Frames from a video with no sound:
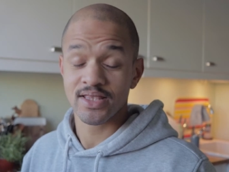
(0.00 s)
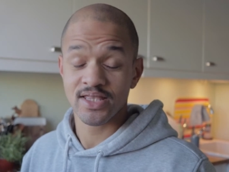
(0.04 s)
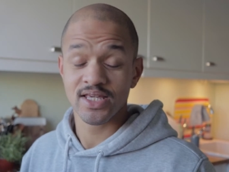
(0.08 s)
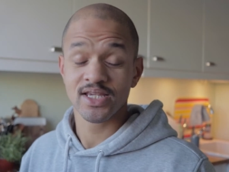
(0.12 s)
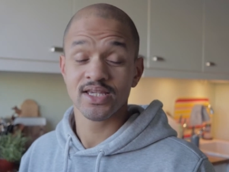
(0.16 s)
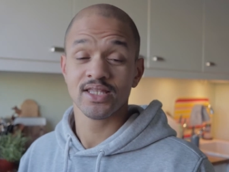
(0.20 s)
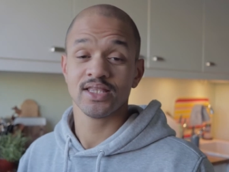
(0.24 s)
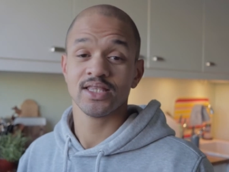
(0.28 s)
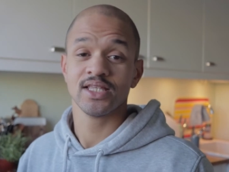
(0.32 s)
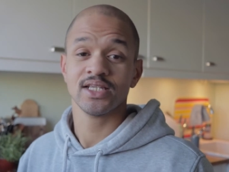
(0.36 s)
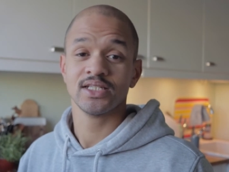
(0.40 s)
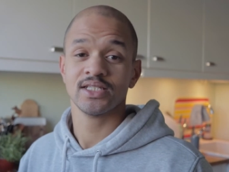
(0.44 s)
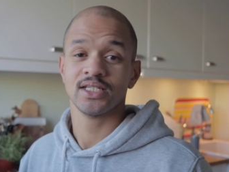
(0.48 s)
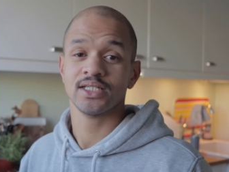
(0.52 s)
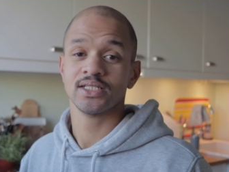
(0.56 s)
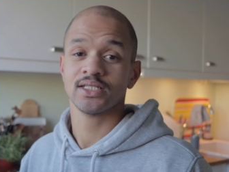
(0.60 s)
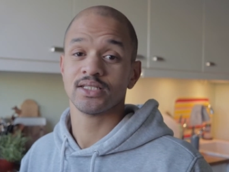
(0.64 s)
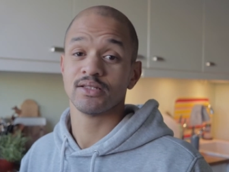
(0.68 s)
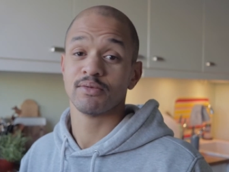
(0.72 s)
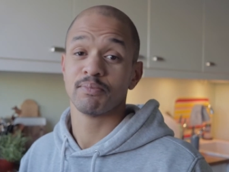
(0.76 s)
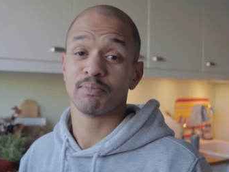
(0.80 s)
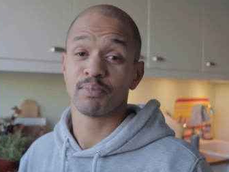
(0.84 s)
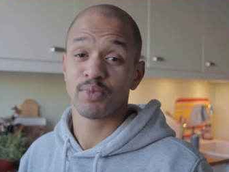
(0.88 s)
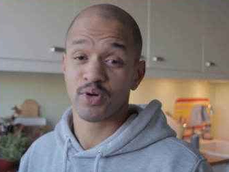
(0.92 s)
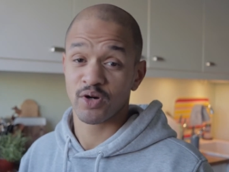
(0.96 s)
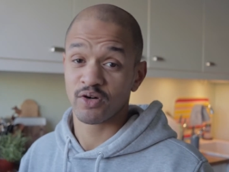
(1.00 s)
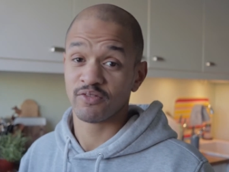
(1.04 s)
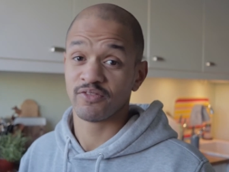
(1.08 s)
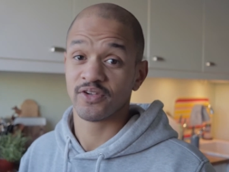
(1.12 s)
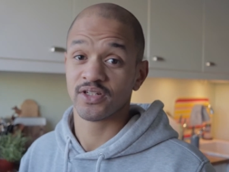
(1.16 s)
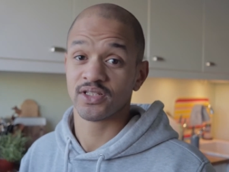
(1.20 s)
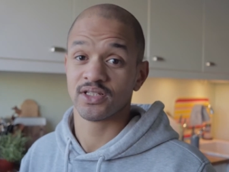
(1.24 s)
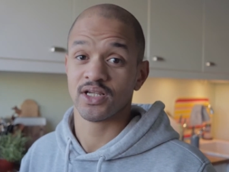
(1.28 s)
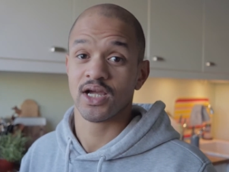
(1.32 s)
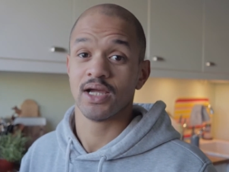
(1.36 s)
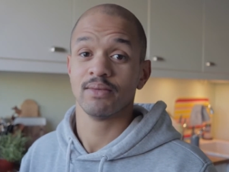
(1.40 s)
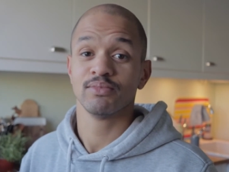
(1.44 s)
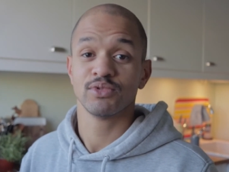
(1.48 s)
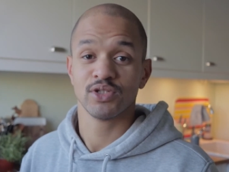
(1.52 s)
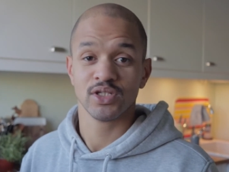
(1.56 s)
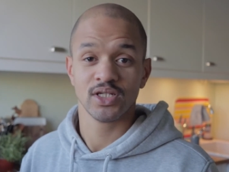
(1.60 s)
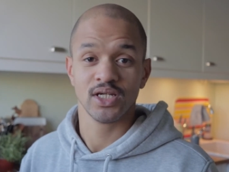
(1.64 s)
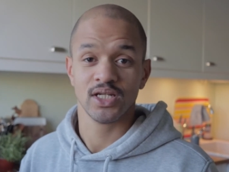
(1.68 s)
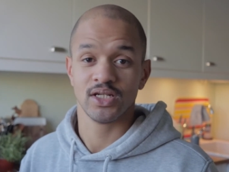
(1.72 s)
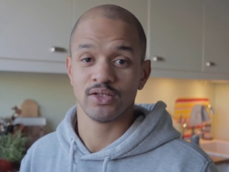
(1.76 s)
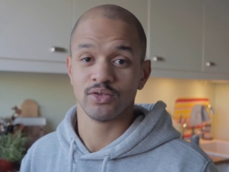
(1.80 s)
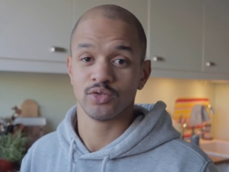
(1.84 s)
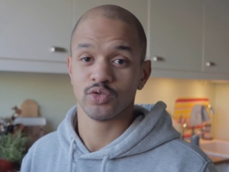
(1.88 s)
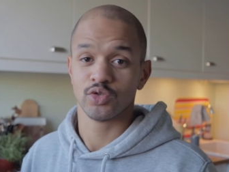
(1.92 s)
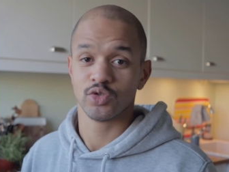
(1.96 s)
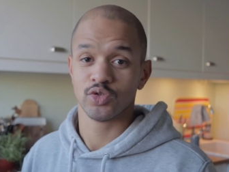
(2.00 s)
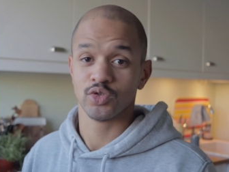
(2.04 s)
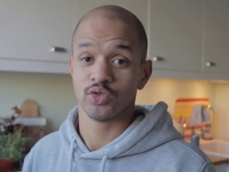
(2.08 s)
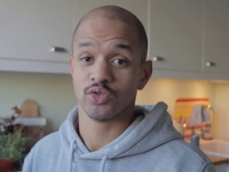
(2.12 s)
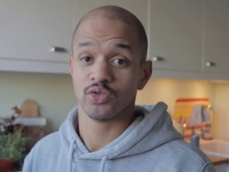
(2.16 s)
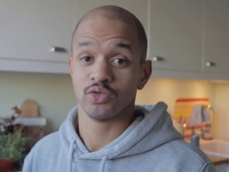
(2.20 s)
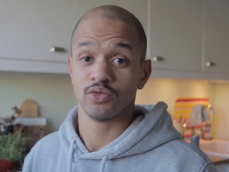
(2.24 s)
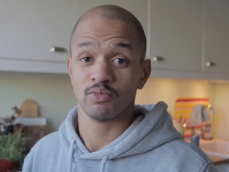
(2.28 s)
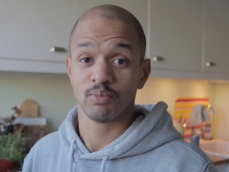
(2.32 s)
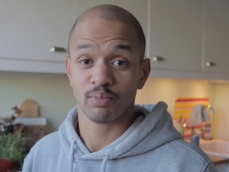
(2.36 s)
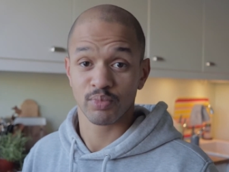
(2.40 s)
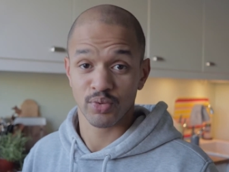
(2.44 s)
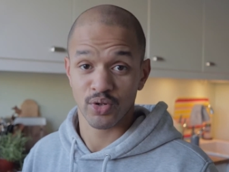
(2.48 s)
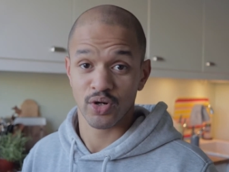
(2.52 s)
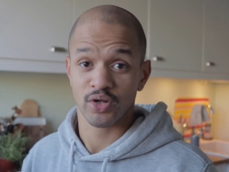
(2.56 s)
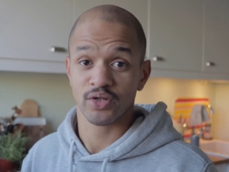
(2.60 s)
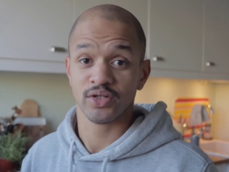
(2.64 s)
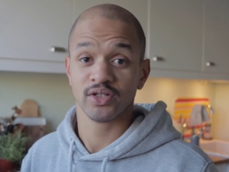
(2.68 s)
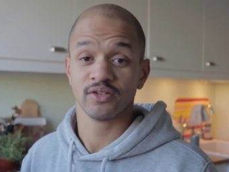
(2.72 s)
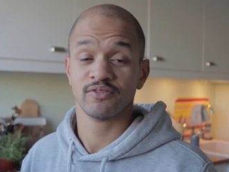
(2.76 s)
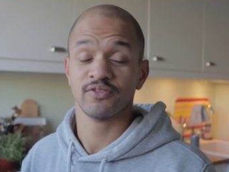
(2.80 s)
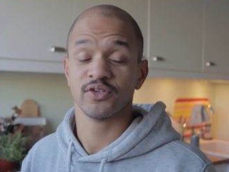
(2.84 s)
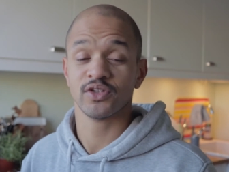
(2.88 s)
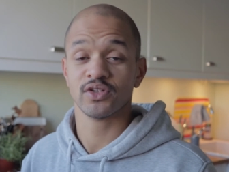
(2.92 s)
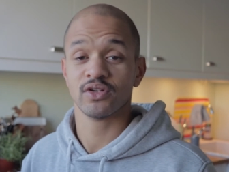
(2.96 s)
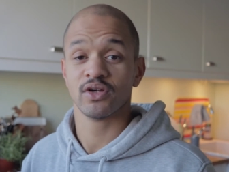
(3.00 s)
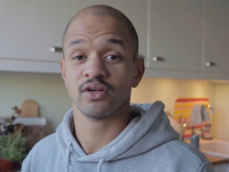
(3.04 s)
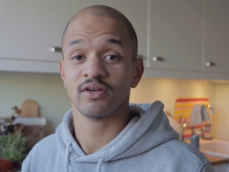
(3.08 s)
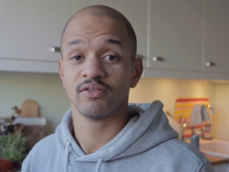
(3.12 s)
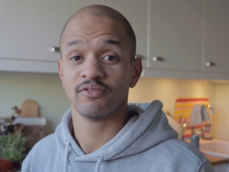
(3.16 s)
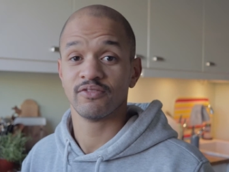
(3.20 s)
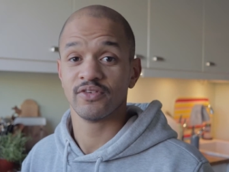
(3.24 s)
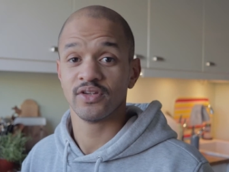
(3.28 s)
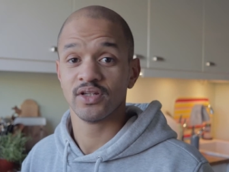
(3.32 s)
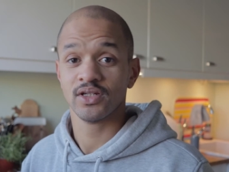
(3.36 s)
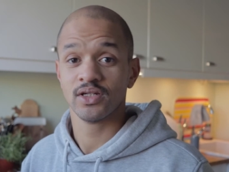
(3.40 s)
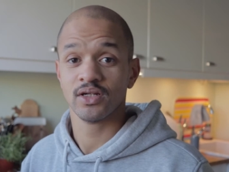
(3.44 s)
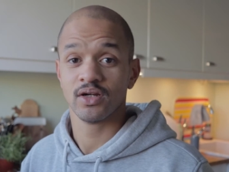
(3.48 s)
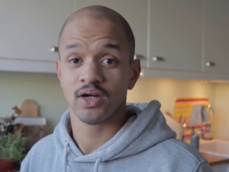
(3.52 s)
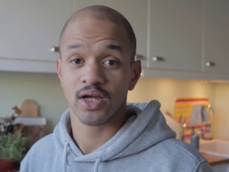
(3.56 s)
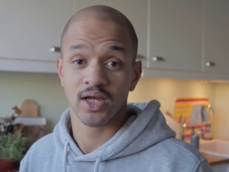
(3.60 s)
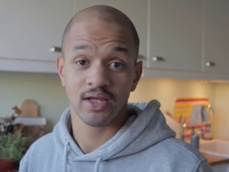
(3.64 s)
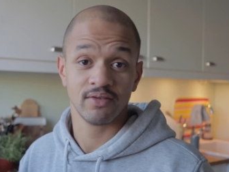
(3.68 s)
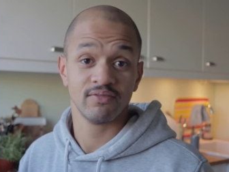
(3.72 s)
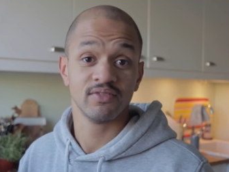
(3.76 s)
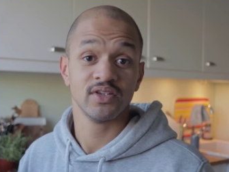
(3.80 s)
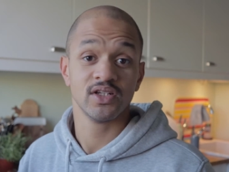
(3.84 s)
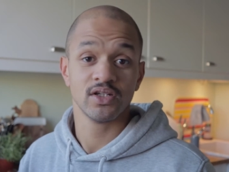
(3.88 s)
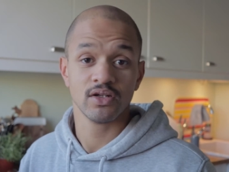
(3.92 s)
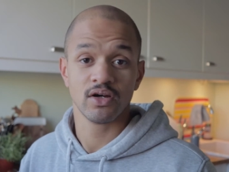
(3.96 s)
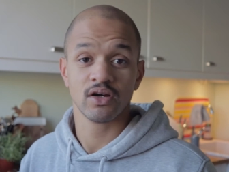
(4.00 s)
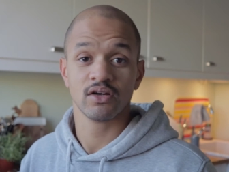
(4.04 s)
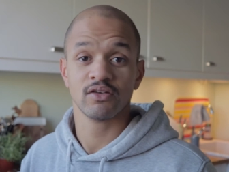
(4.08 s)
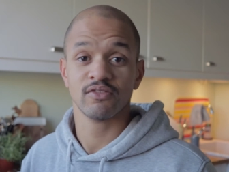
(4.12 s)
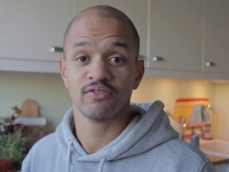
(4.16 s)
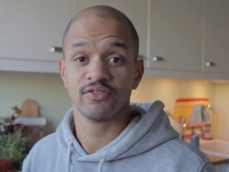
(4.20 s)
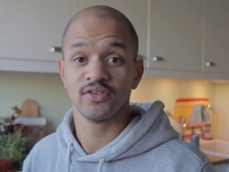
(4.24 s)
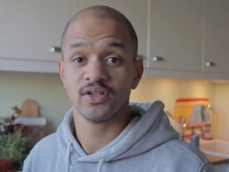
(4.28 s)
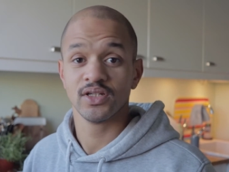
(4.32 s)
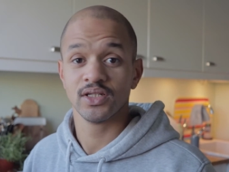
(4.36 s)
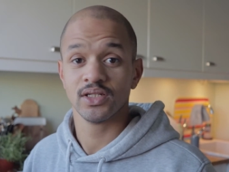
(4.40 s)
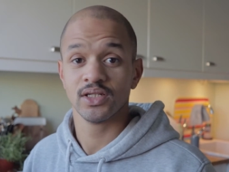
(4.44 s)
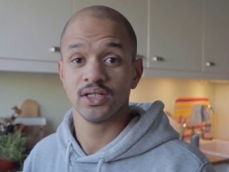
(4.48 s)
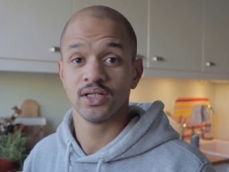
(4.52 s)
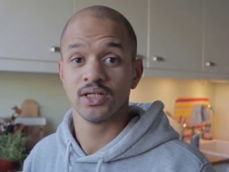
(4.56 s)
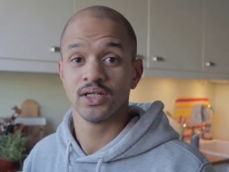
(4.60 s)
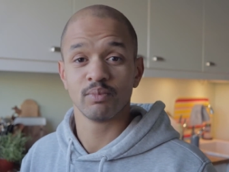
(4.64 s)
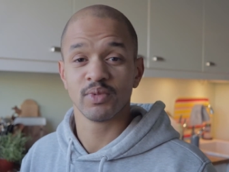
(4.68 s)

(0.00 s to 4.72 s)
I think this is the perfect time to get into product photography and videography